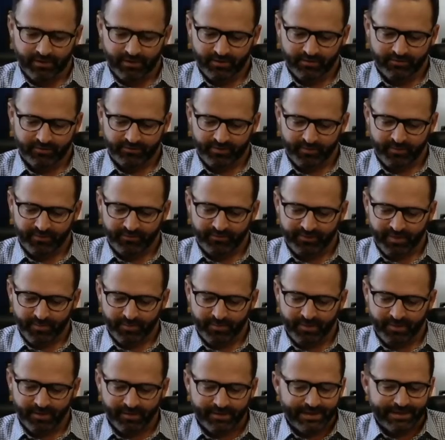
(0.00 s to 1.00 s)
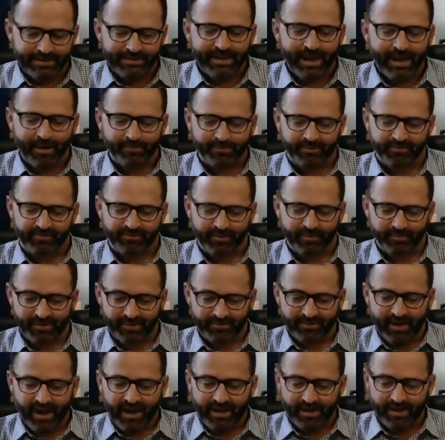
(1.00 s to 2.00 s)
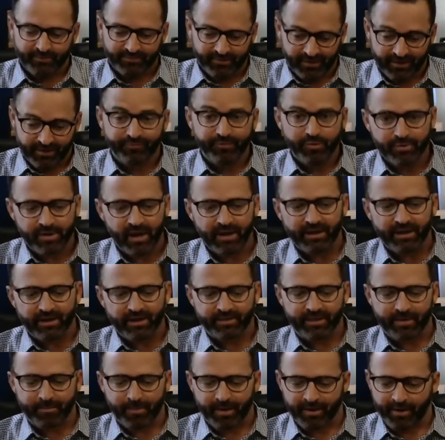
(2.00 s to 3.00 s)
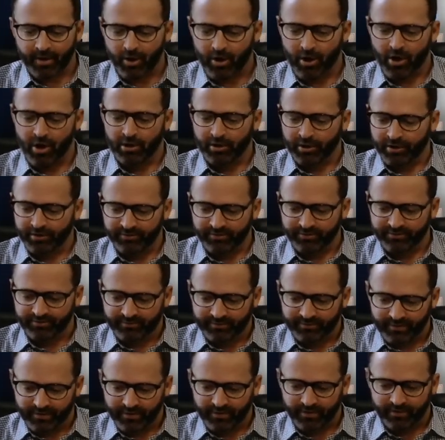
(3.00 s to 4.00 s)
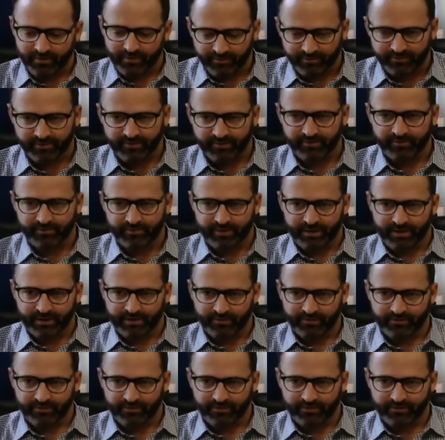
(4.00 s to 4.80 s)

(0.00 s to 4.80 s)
some of the lead times on some of these items, if you can get them at all, are just insane.